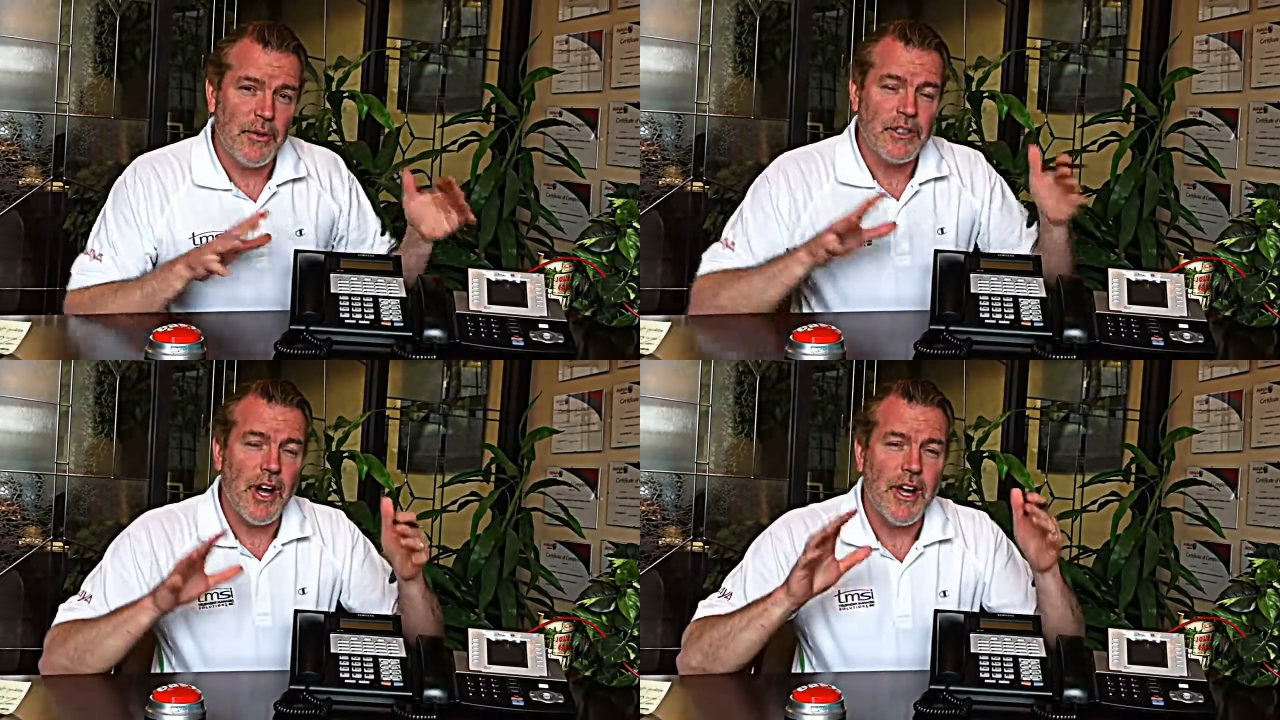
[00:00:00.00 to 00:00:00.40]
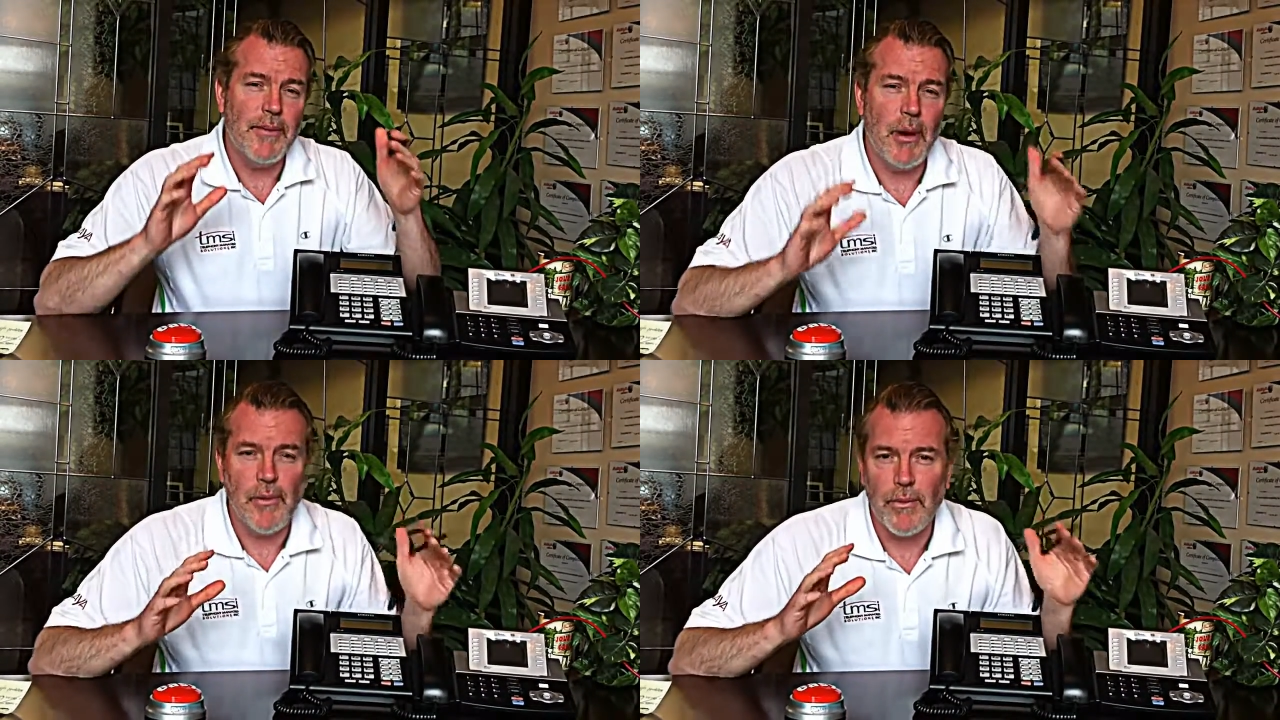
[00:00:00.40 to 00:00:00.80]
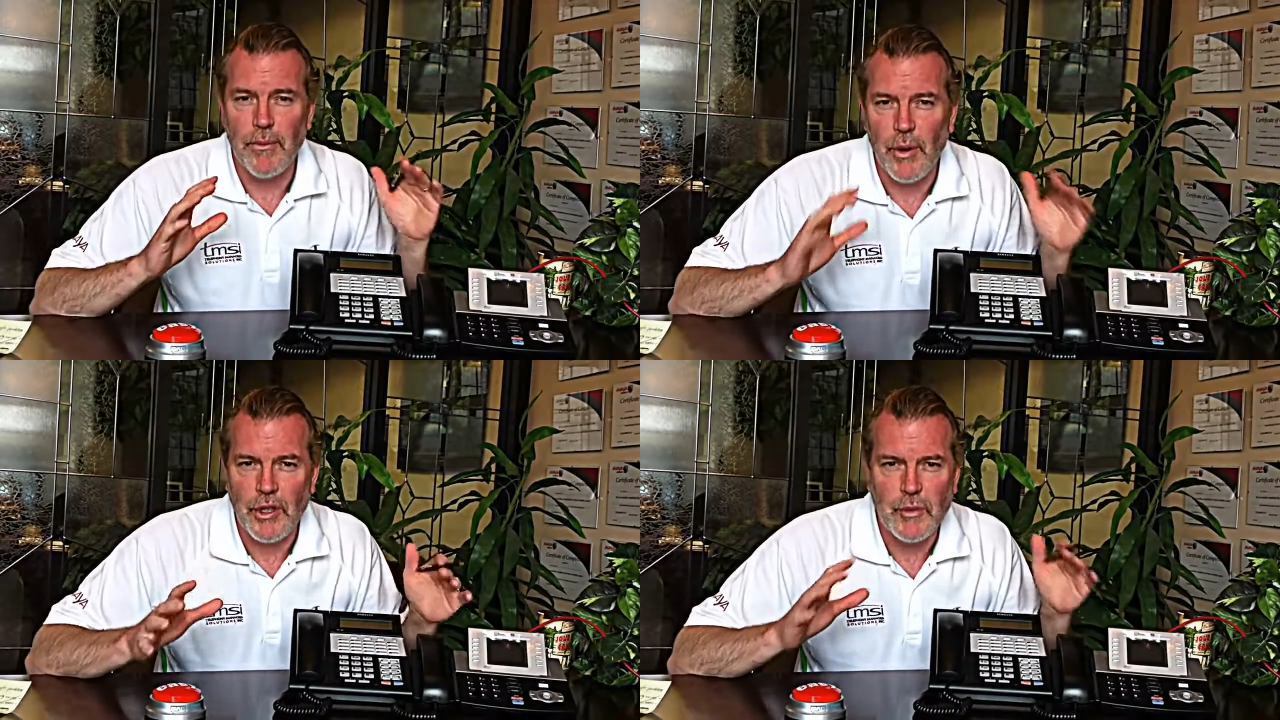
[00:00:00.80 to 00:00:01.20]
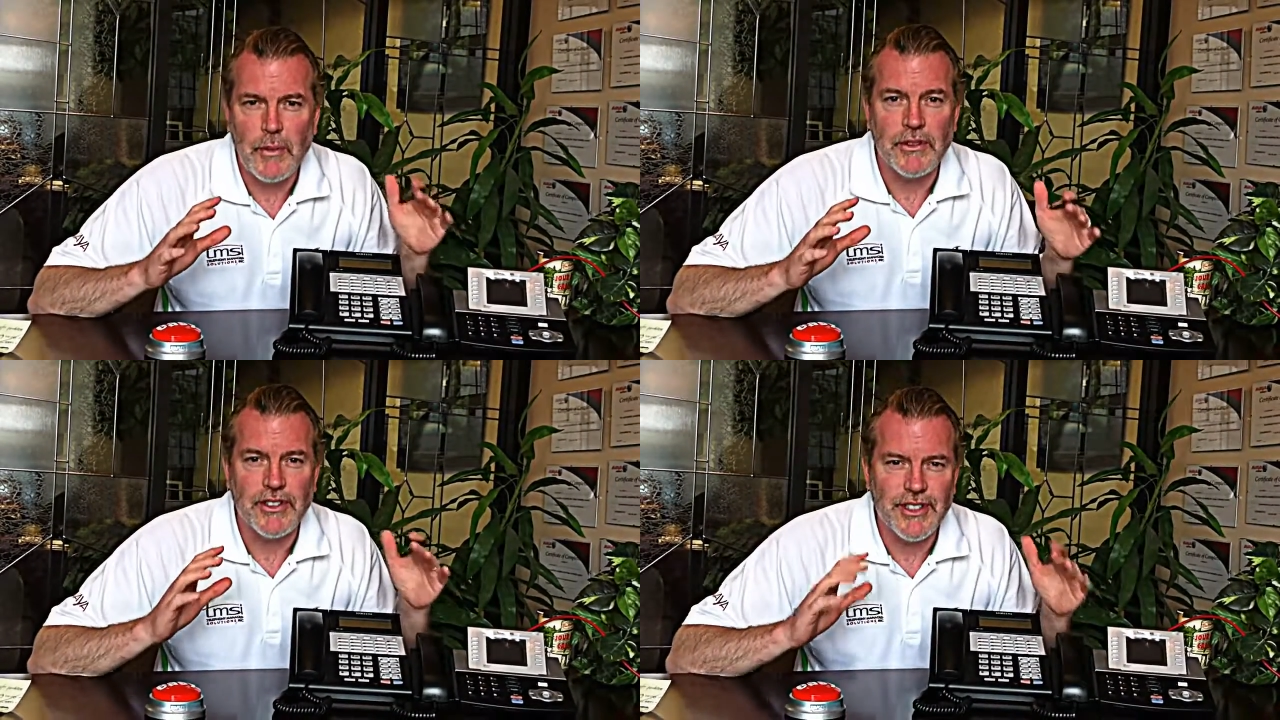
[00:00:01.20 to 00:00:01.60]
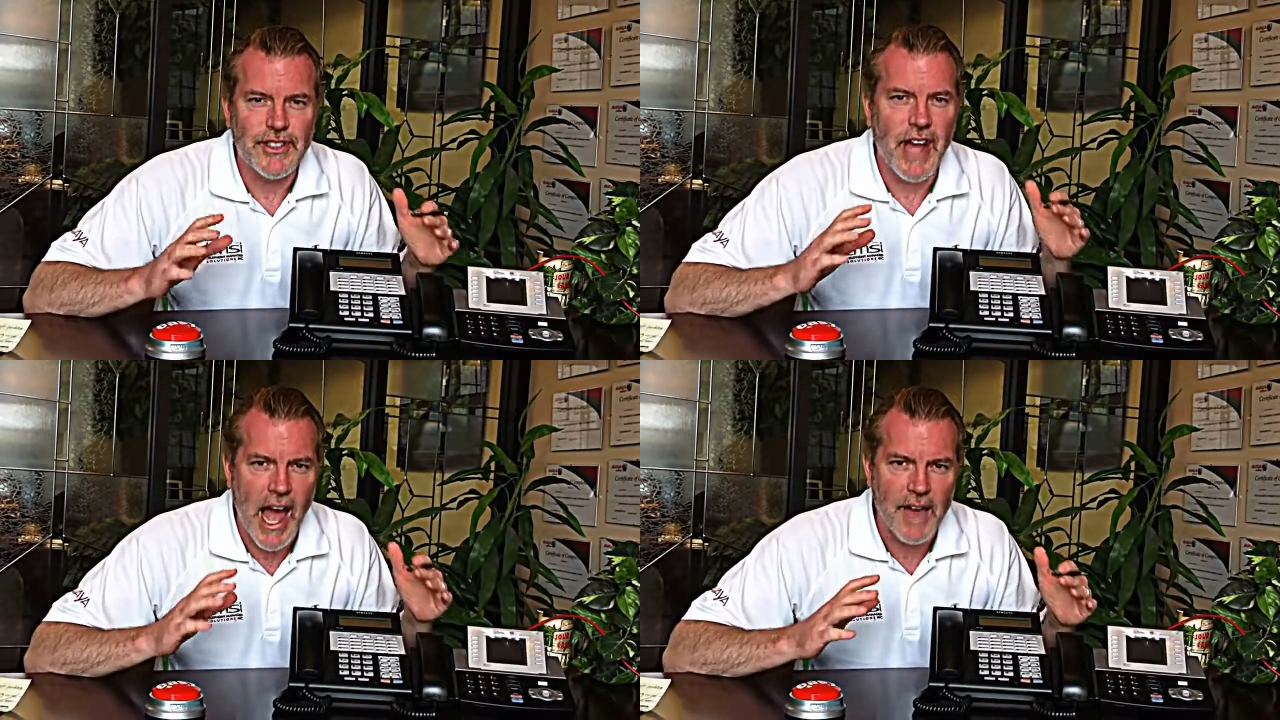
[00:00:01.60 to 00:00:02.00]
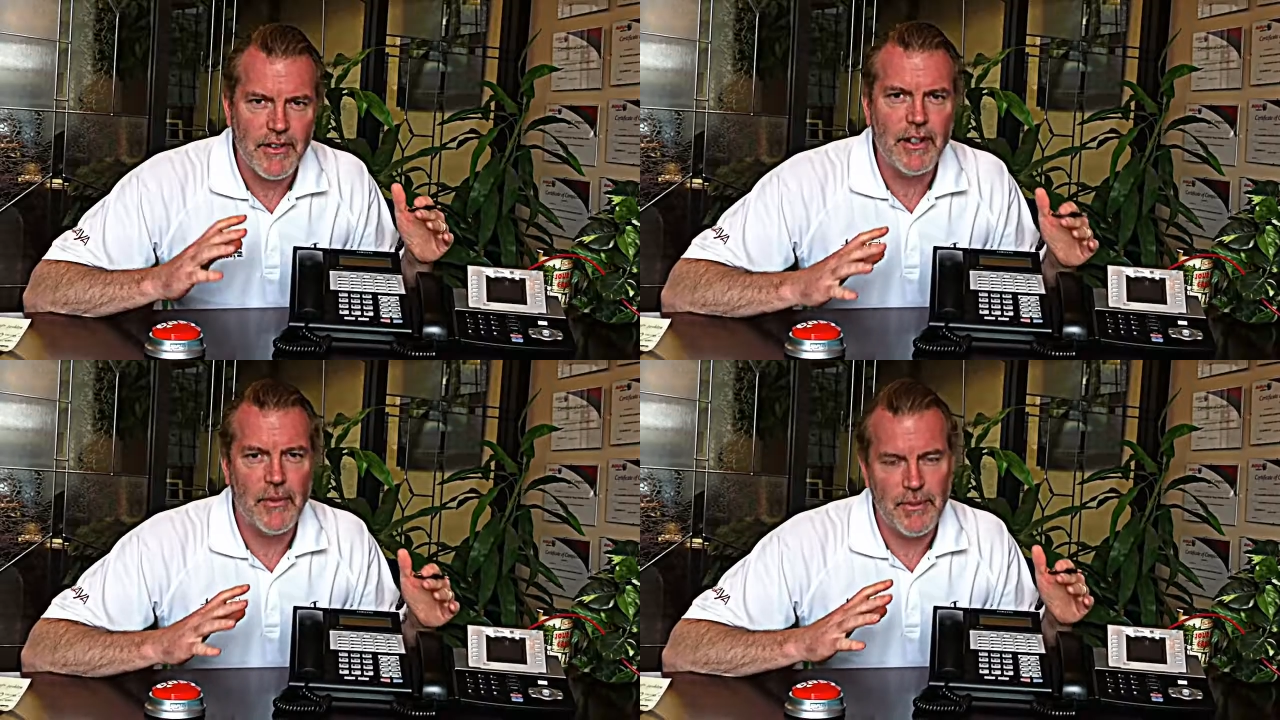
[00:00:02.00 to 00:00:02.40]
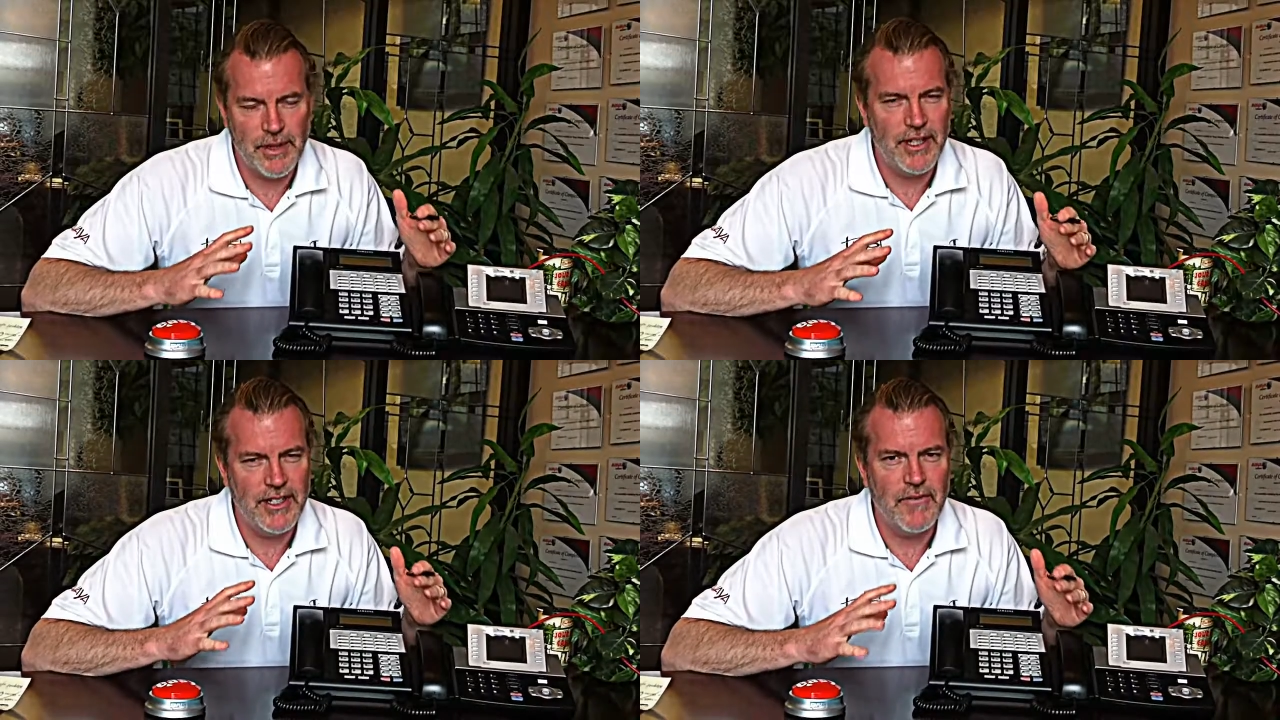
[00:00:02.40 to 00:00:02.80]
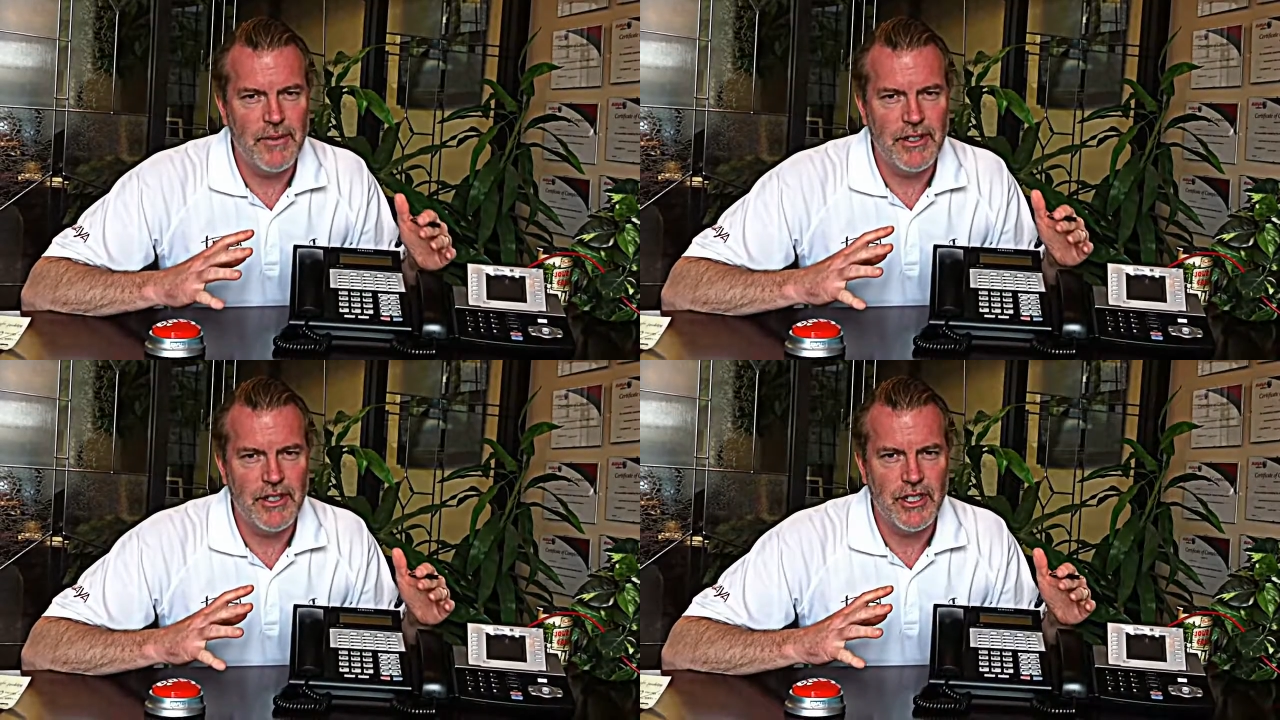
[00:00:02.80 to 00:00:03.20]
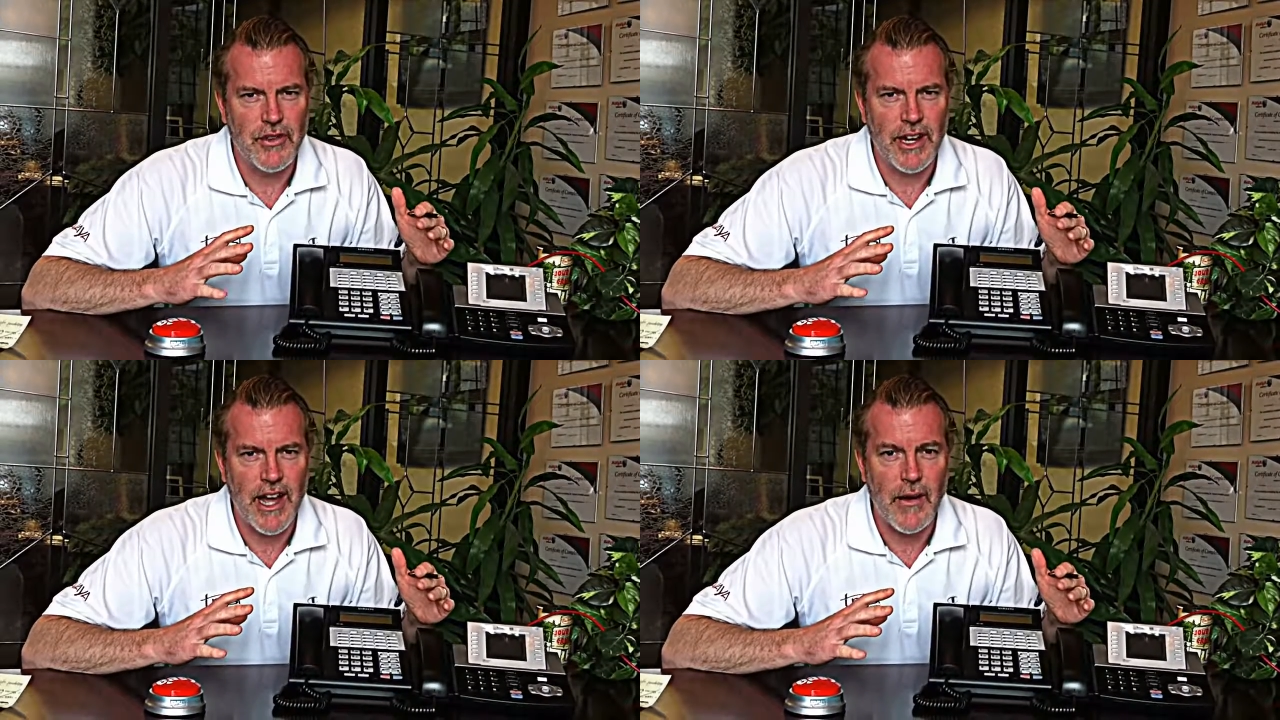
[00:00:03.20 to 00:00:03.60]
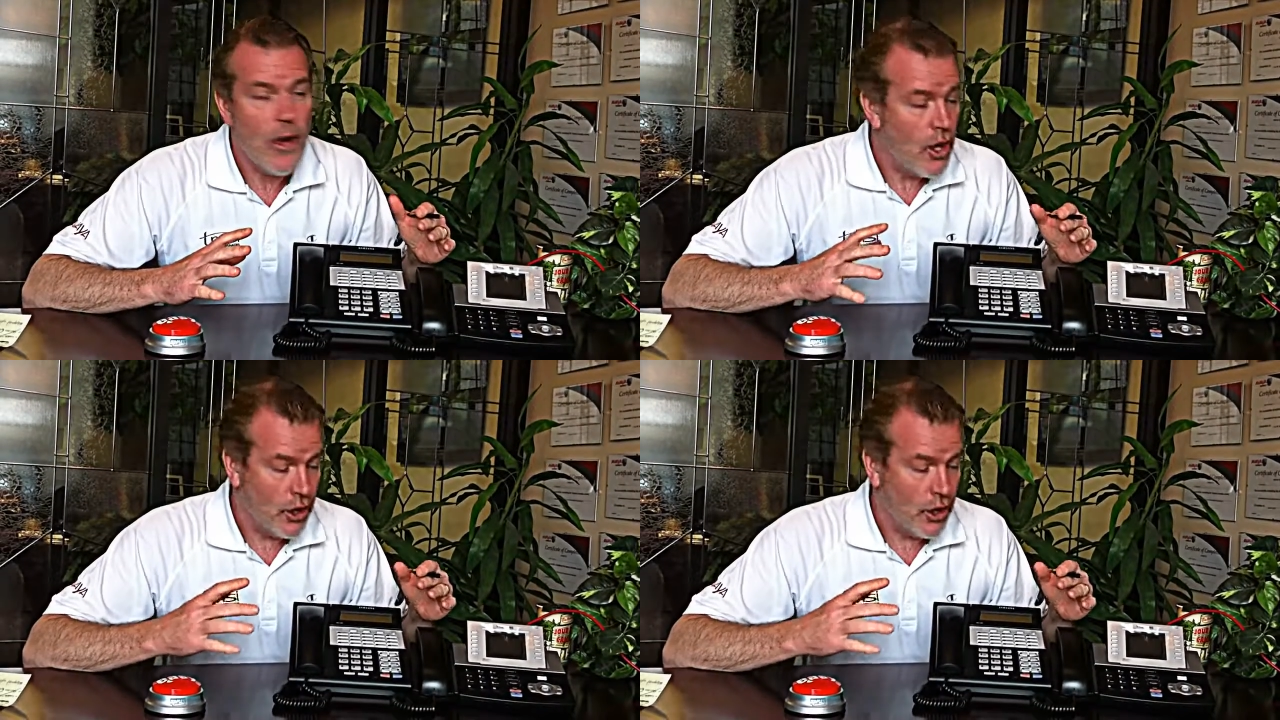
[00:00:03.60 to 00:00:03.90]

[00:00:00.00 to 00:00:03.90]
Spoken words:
We're talking about what most people still have in their place of business right now.